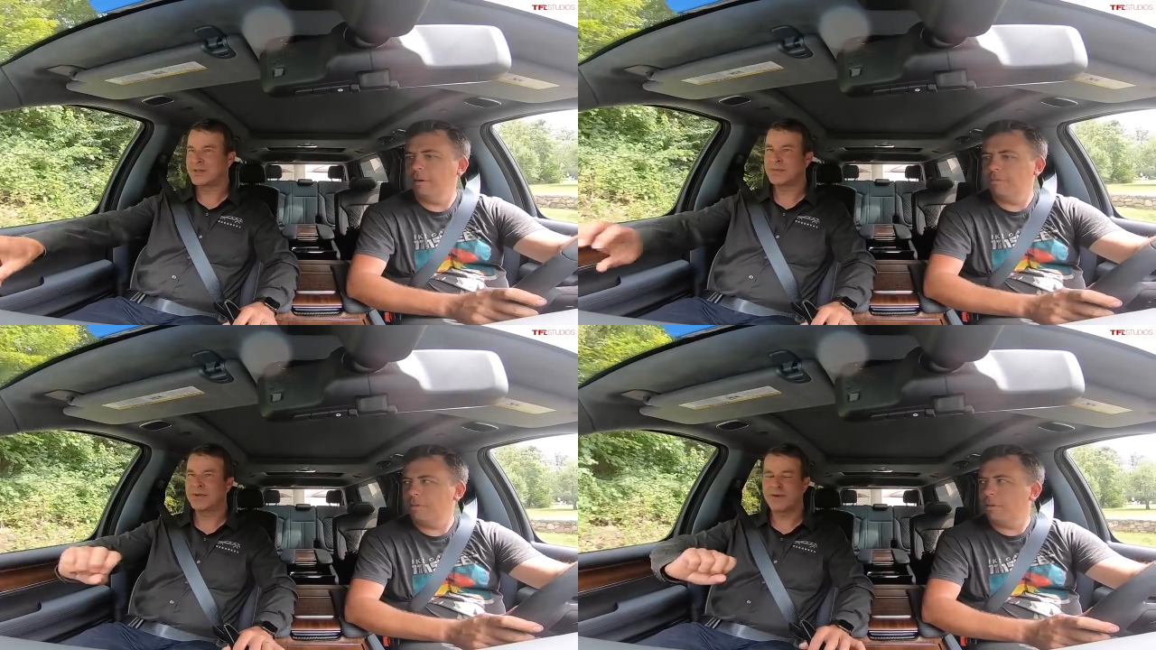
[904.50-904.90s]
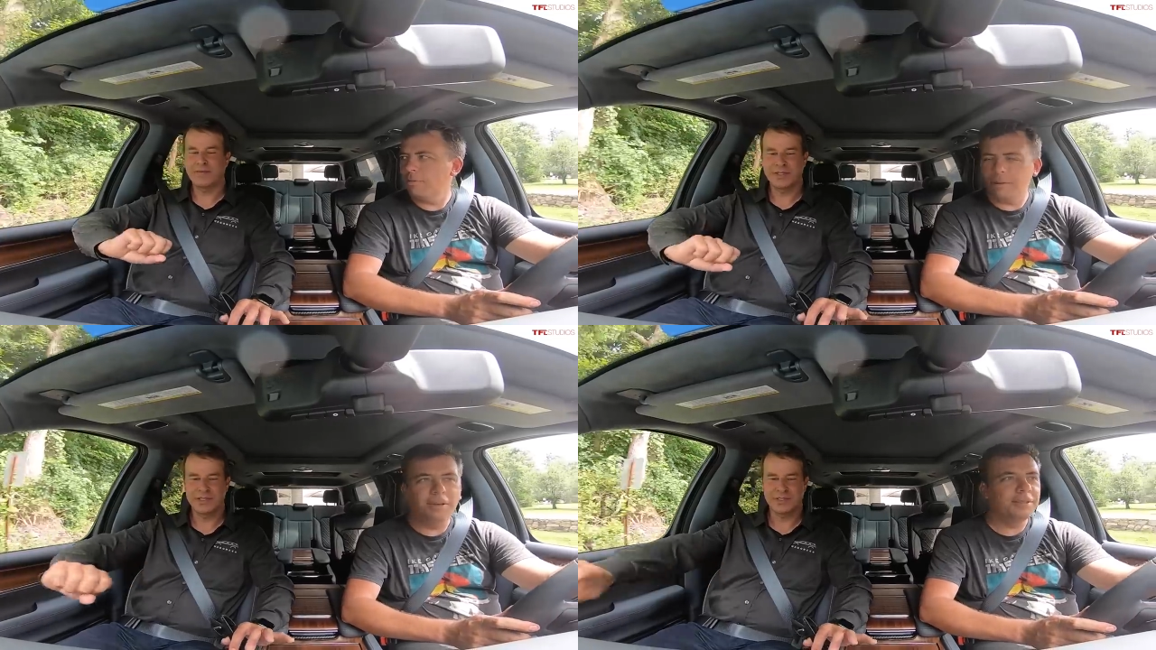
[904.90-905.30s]
Speaker 1: or oh,
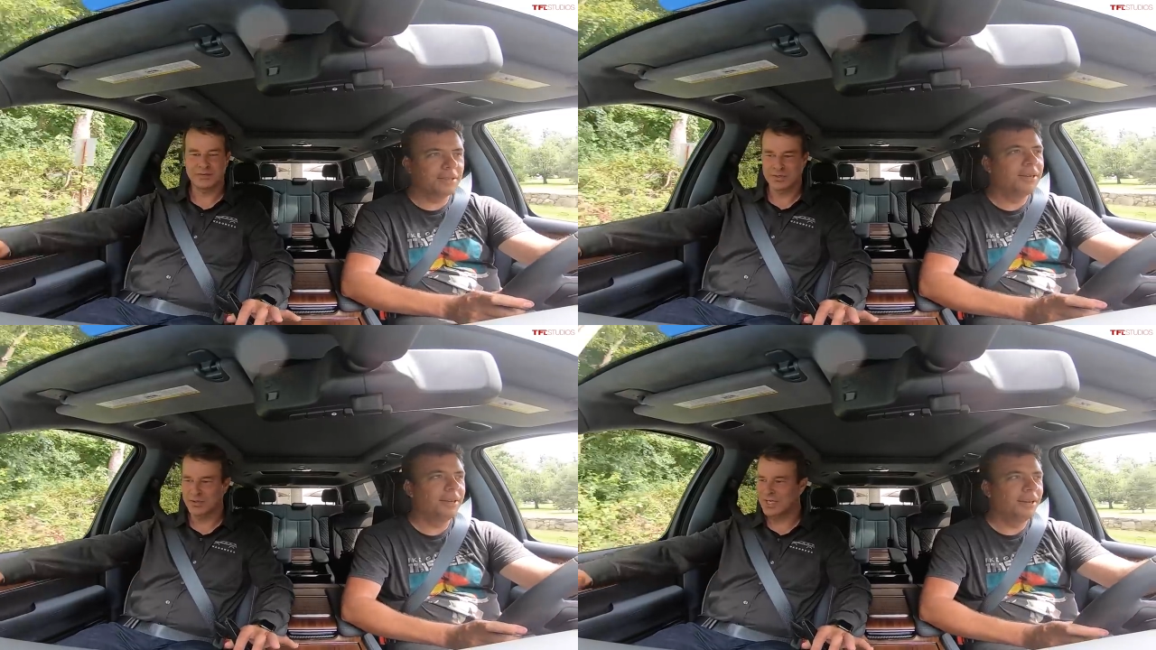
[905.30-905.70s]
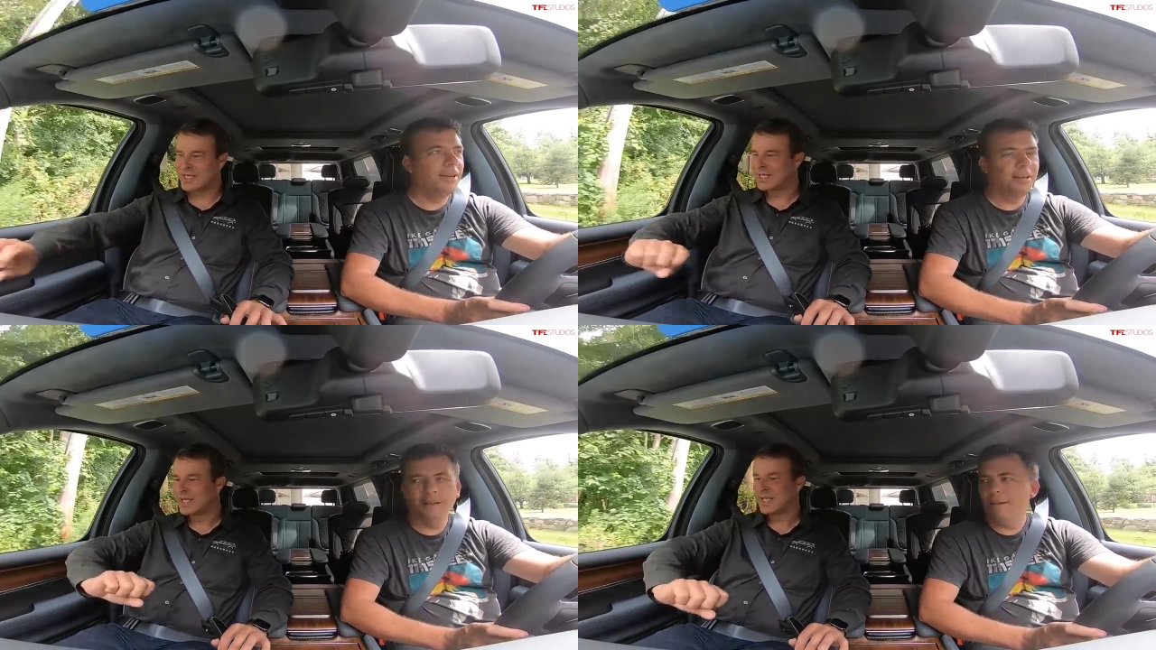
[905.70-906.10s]
seventy-five inches of
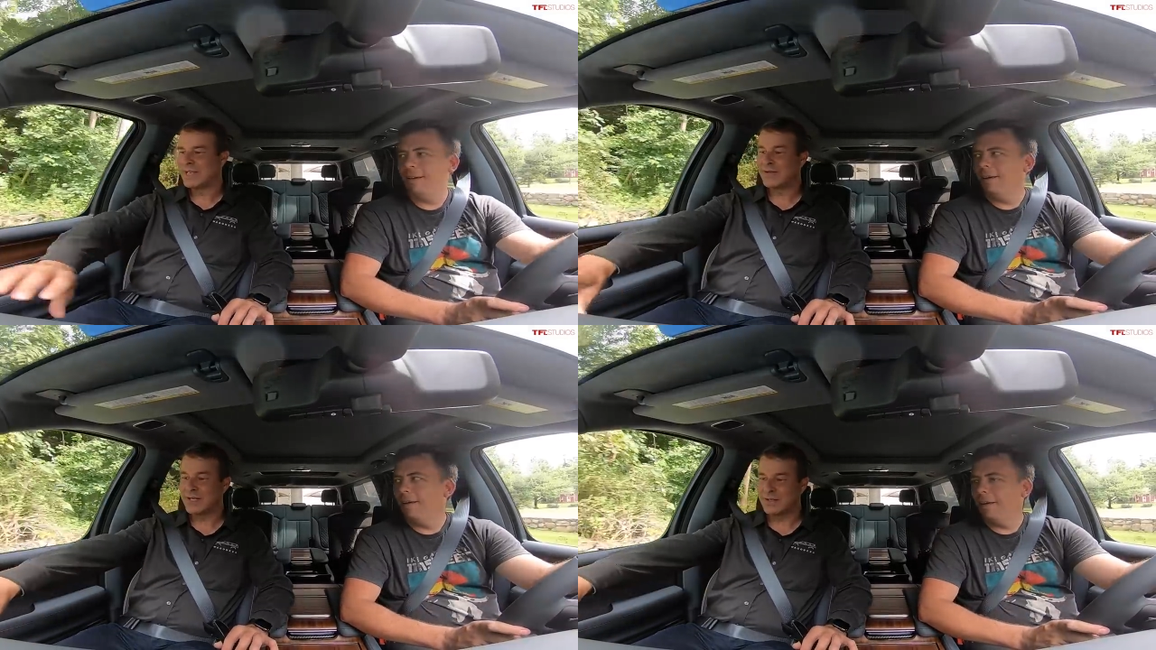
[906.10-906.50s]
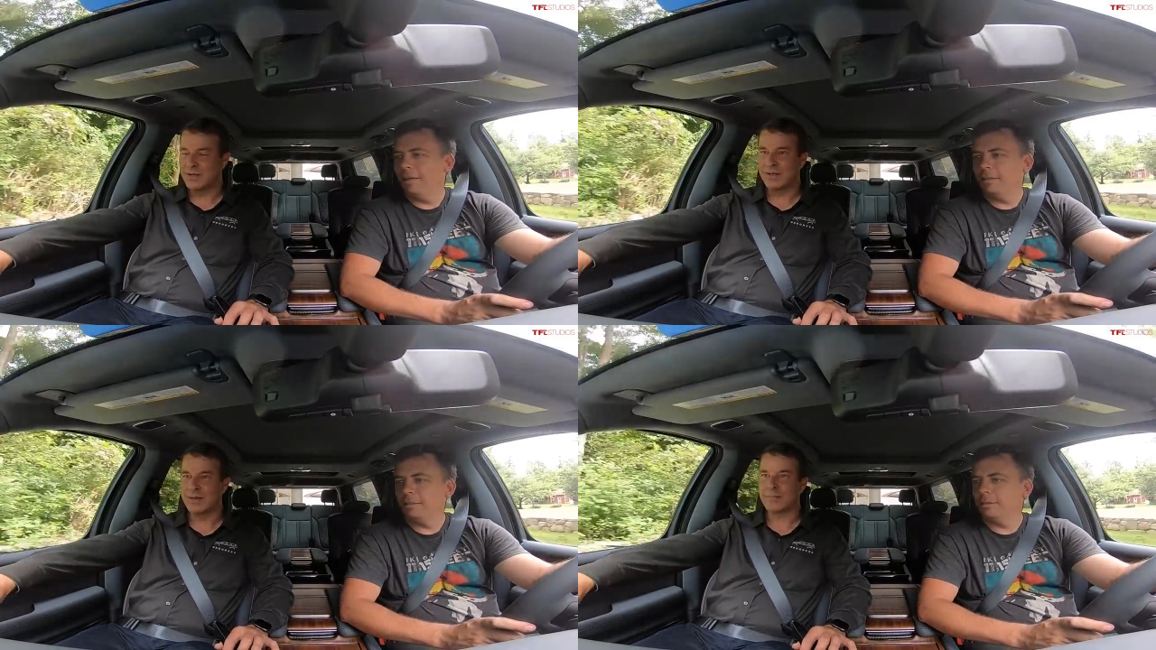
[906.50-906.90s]
screen, even
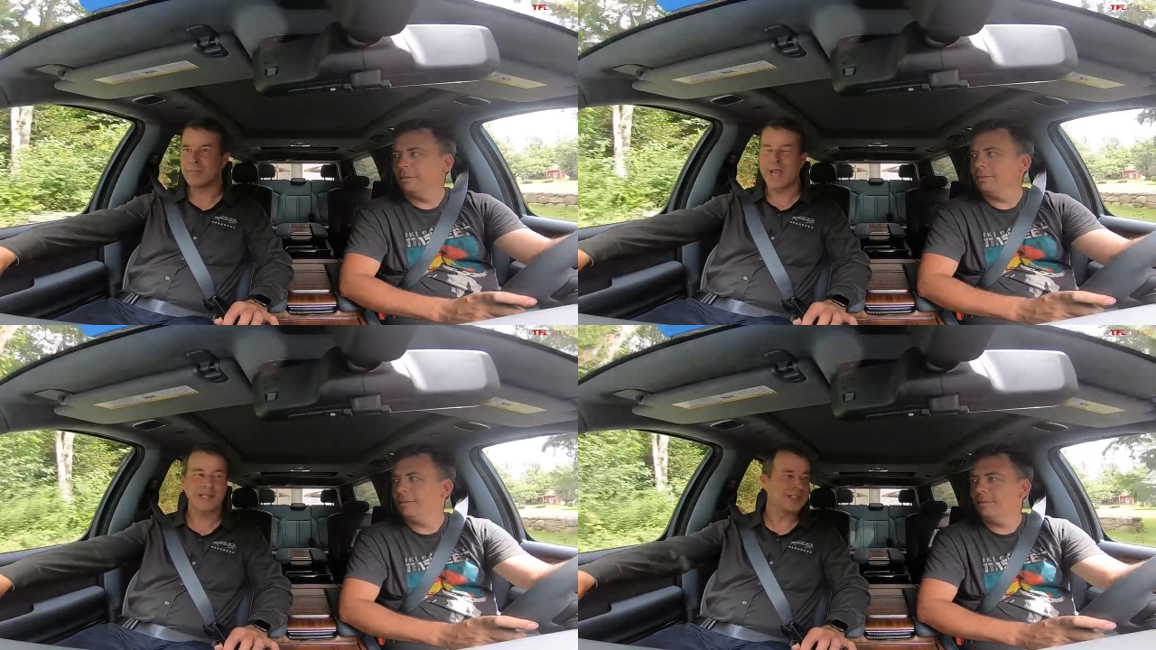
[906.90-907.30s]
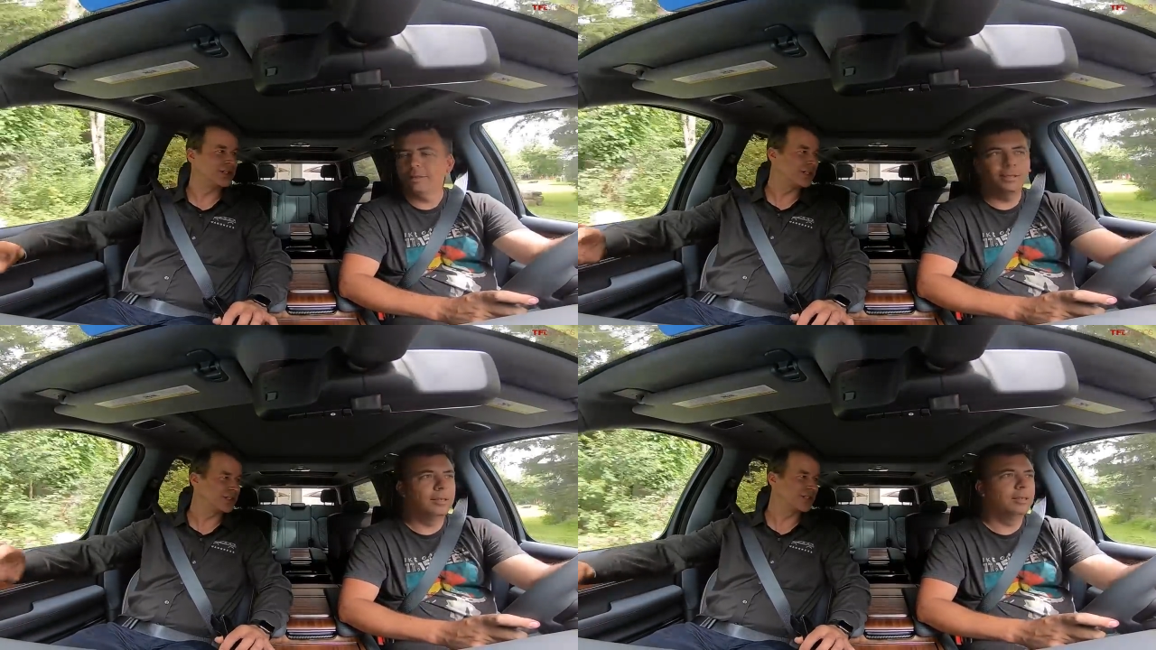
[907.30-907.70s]
a, a passenger